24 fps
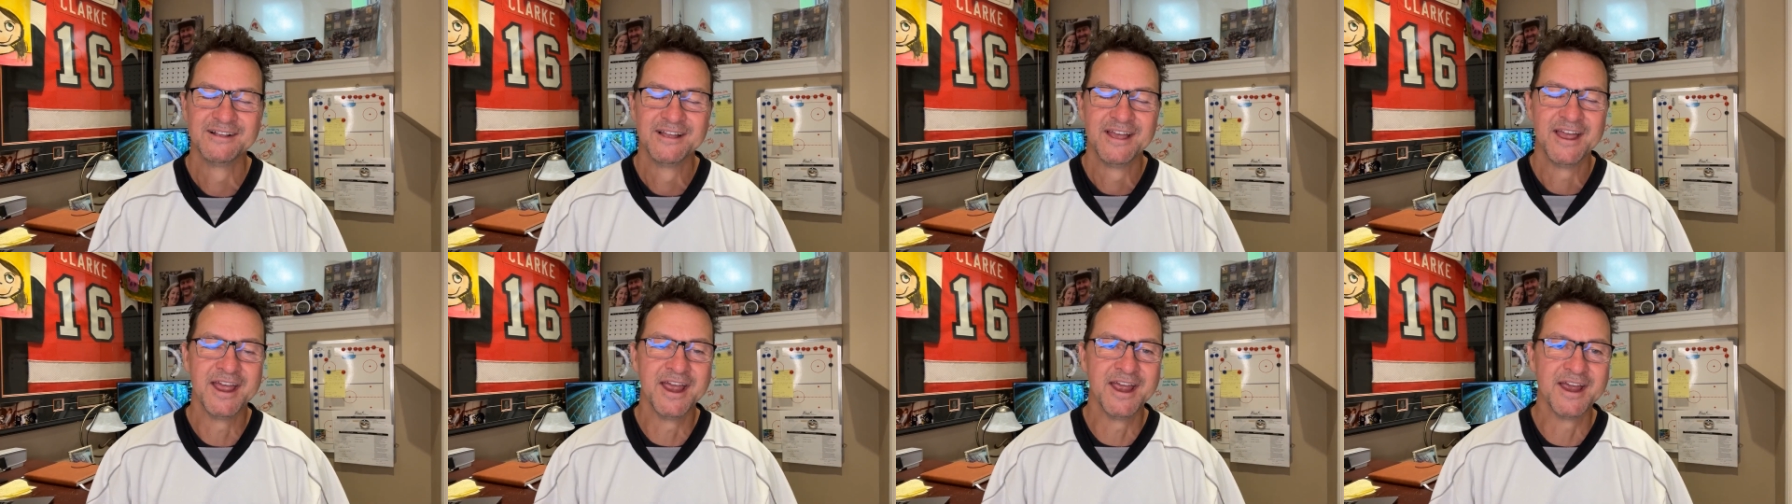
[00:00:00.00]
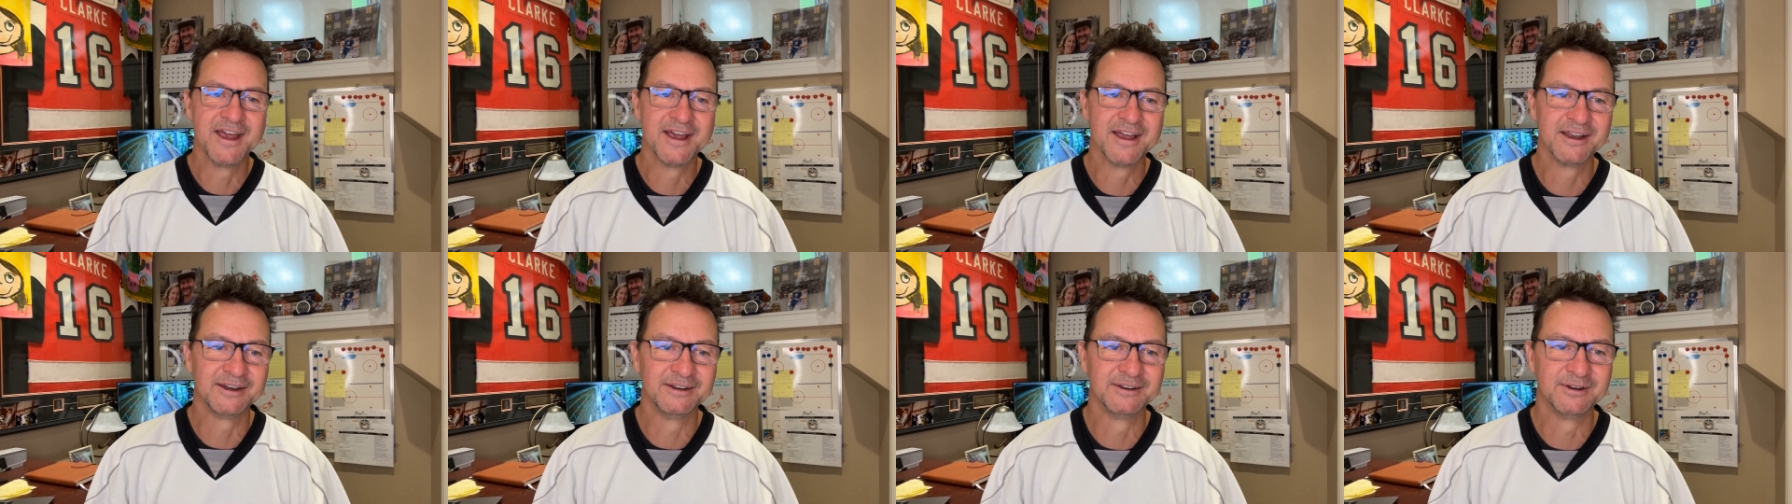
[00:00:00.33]

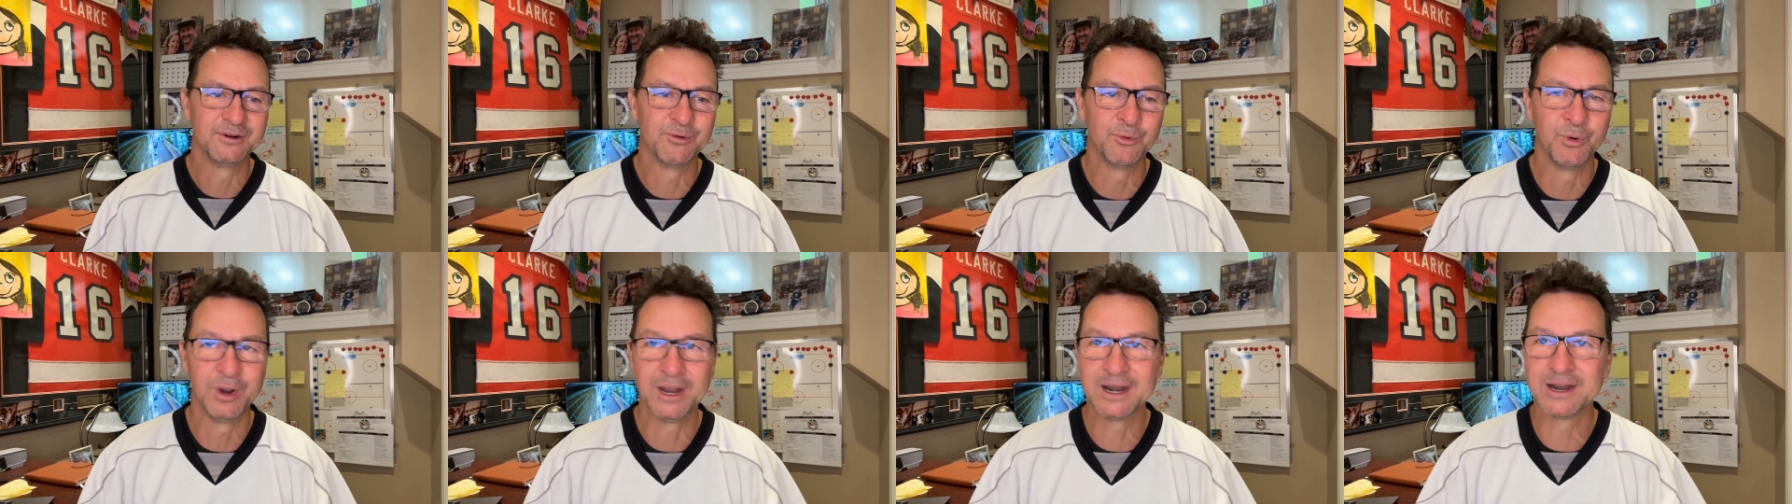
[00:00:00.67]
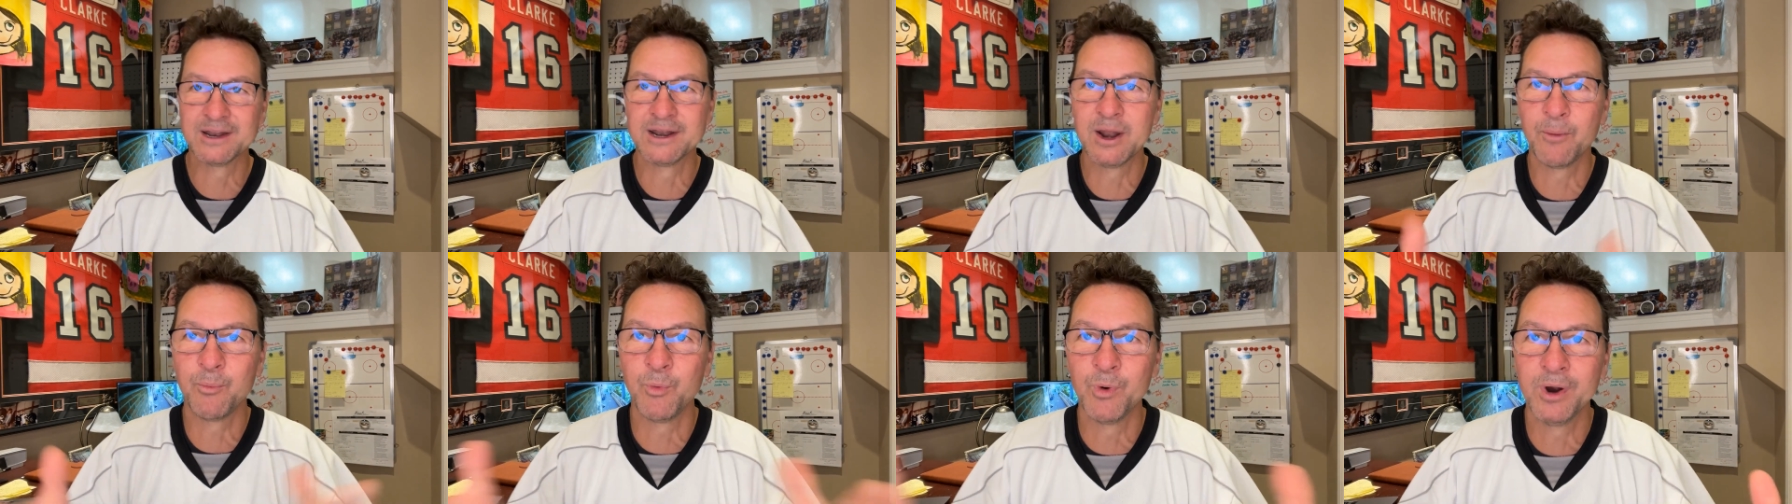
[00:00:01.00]
And we
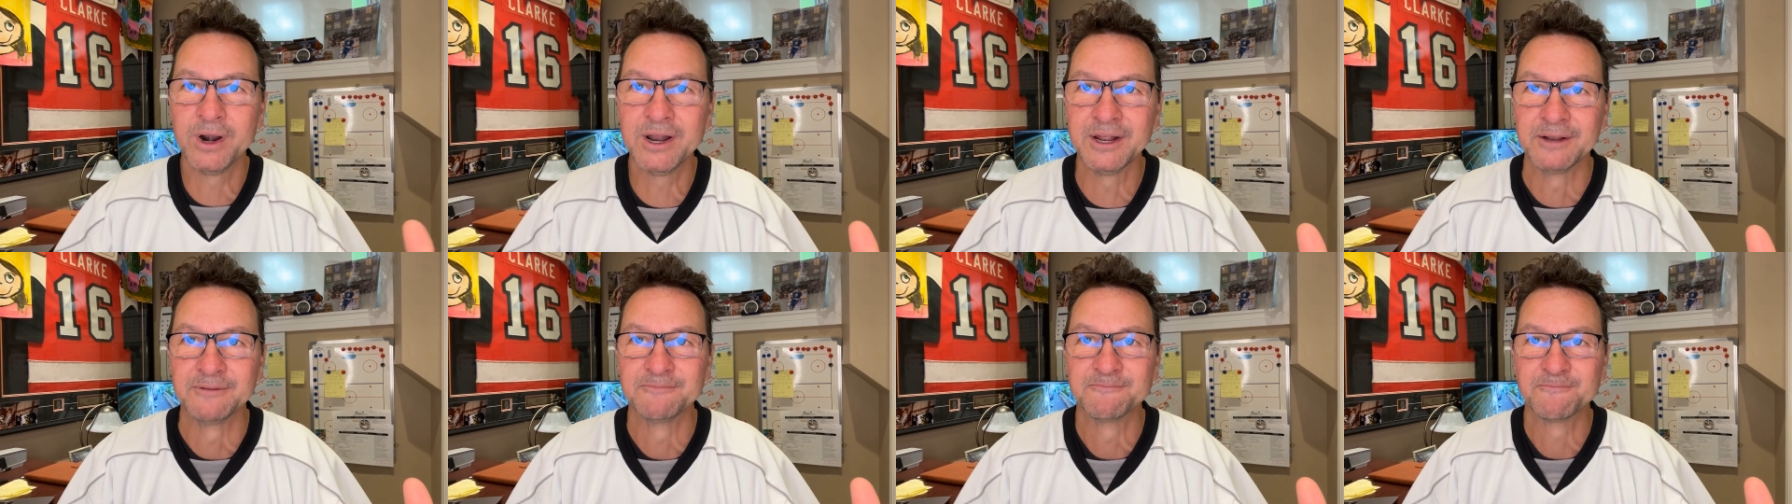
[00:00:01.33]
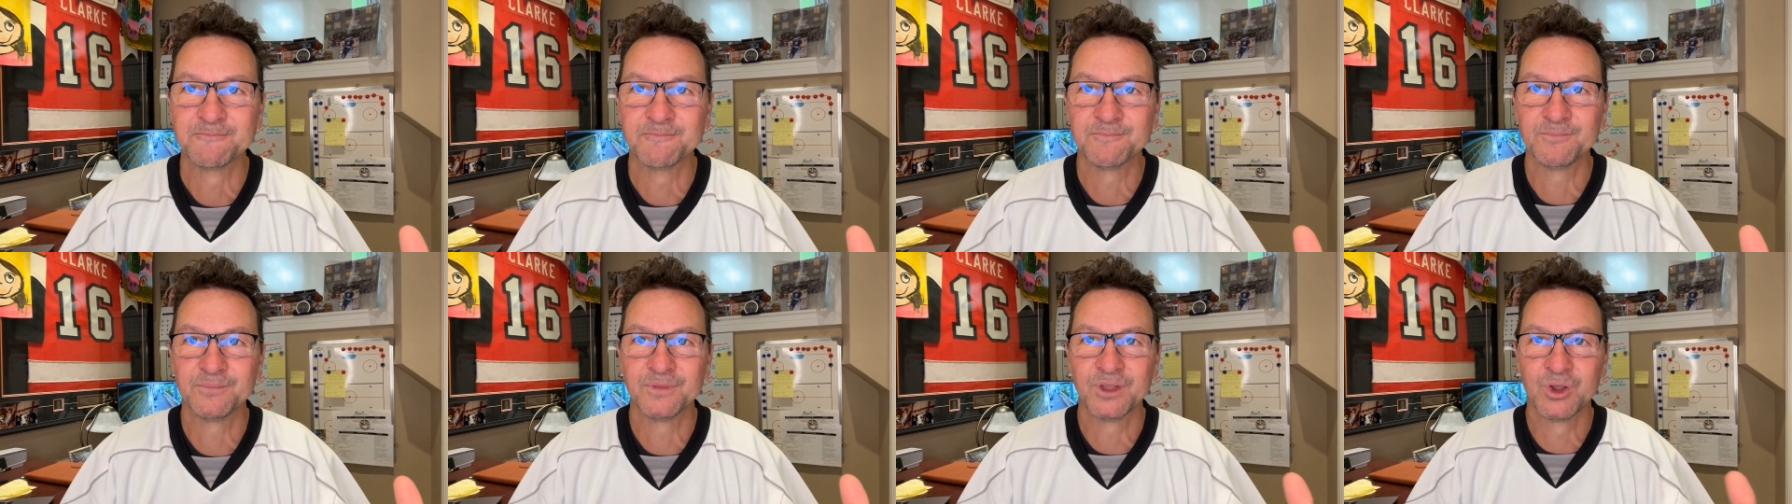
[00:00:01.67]
ended up winning.
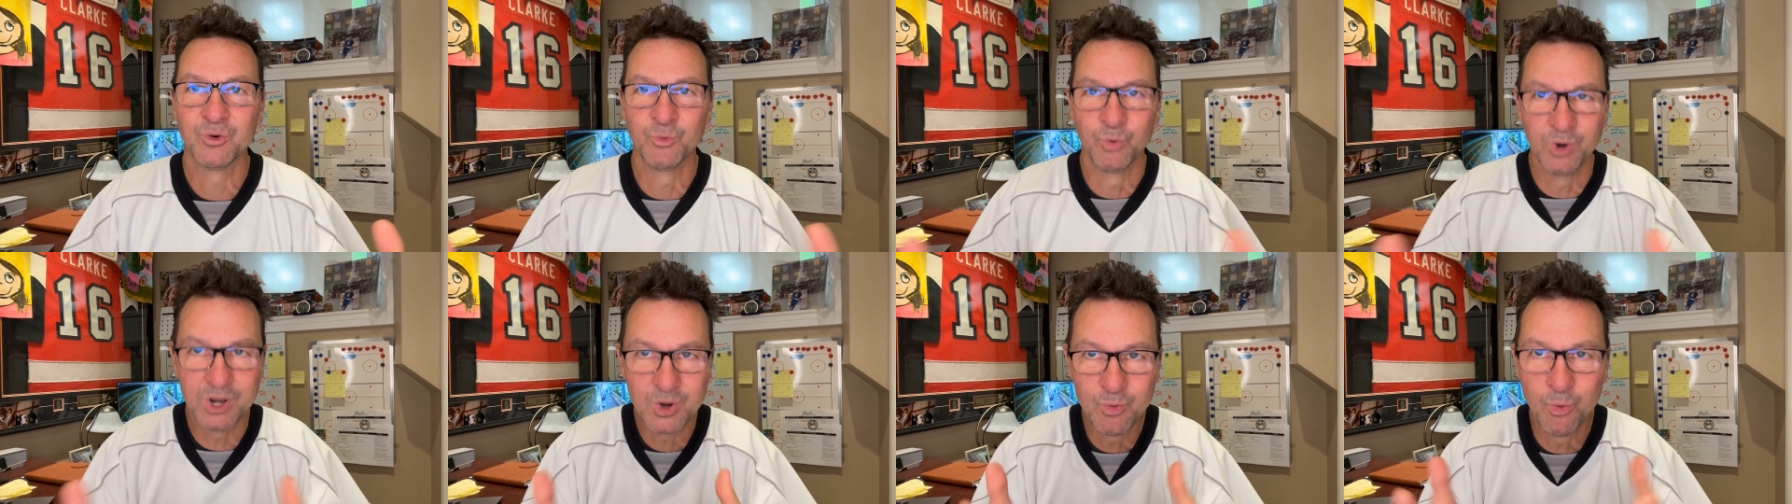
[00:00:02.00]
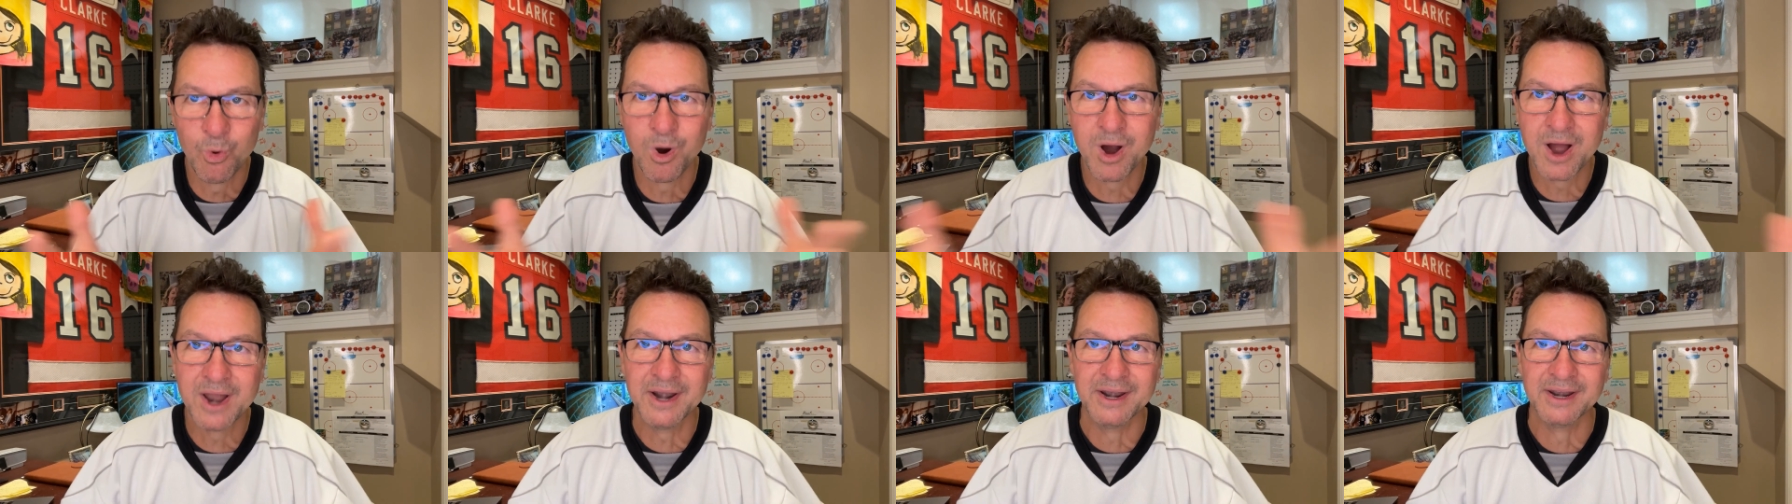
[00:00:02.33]
We
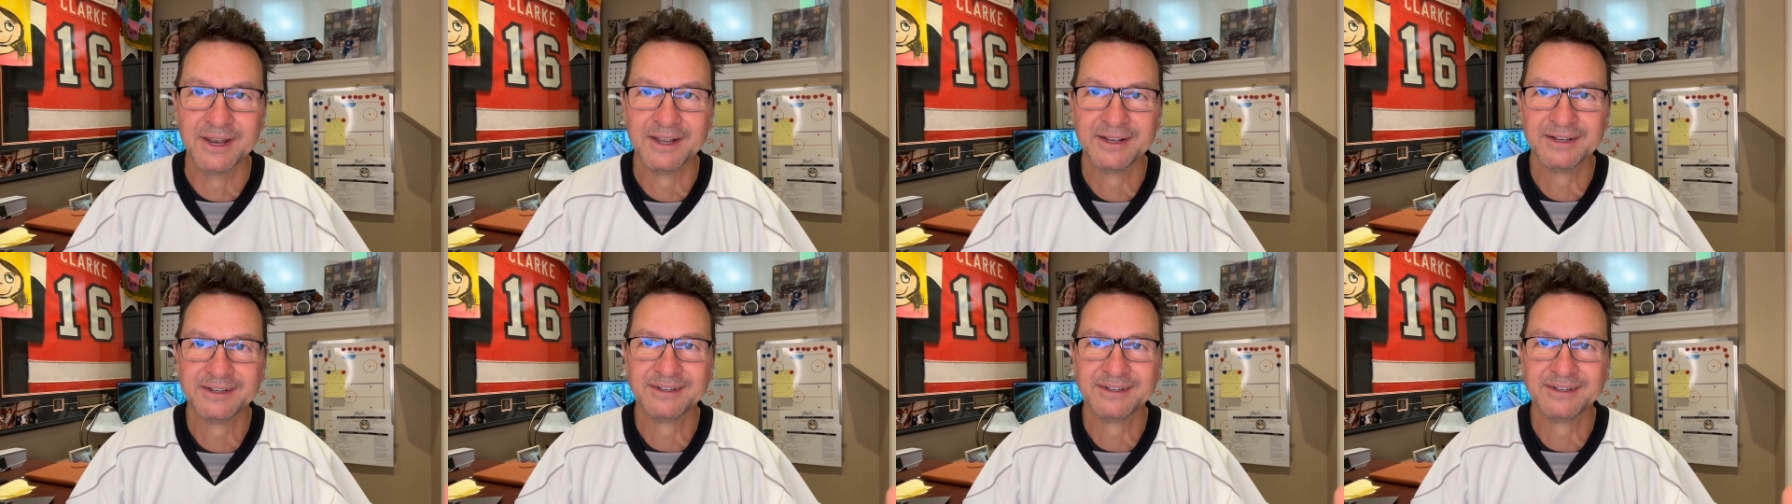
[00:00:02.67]
won.